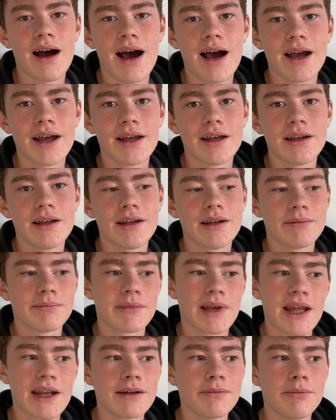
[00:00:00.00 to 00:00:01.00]
I am
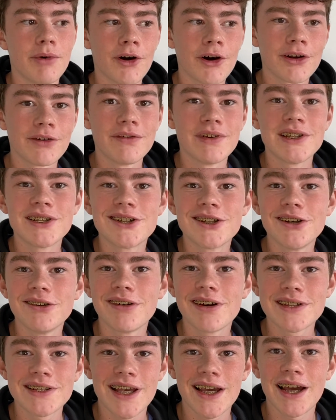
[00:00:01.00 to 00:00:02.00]
getting bored of it too,
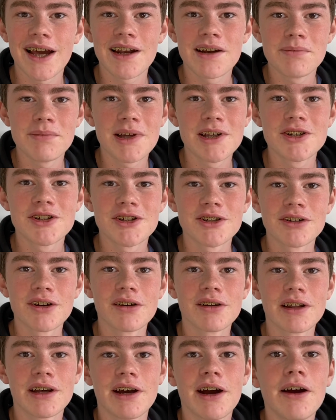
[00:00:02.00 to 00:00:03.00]
as I kind of mentioned
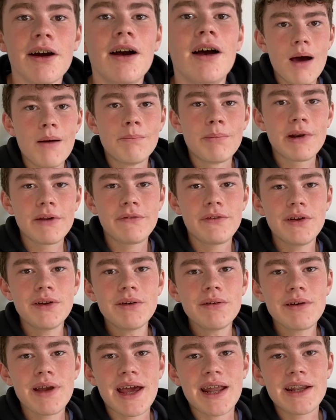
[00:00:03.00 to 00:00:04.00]
earlier. But if you
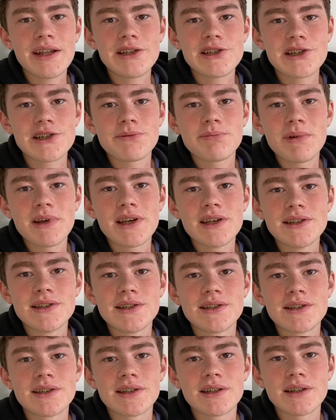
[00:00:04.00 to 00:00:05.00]
don't get it just because